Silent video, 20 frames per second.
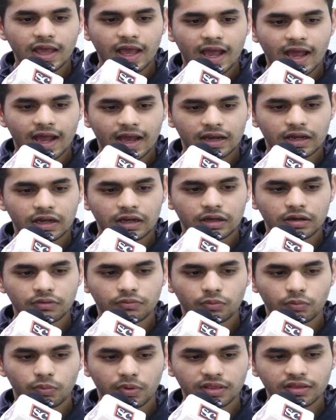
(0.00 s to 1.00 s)

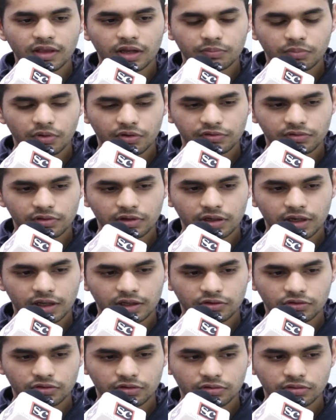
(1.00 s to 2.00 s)
And with that personal
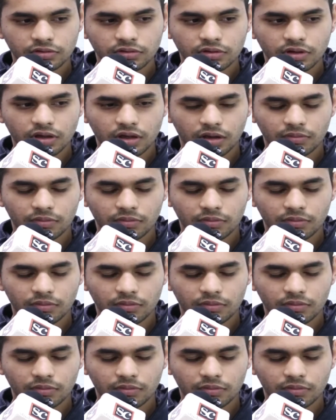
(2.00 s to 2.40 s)
attention